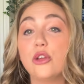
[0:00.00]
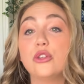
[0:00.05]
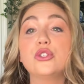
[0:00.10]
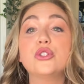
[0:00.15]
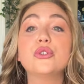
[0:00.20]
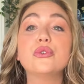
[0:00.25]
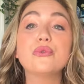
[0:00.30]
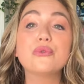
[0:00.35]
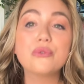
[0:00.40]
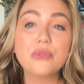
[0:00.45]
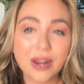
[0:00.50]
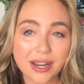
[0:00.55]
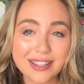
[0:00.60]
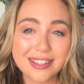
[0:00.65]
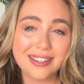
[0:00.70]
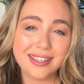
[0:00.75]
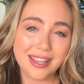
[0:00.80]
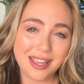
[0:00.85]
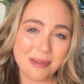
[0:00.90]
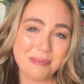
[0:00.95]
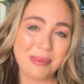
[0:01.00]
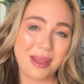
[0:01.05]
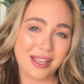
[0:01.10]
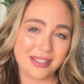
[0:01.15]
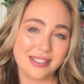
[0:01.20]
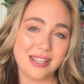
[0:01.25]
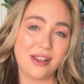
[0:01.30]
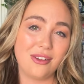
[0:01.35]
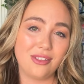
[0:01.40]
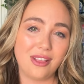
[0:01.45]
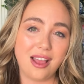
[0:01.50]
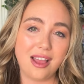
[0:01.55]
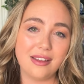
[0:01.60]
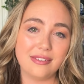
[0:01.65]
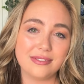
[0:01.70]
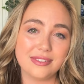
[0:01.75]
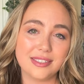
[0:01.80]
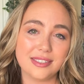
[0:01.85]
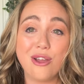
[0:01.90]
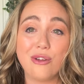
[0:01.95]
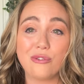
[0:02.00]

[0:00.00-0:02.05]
directly impact our lives.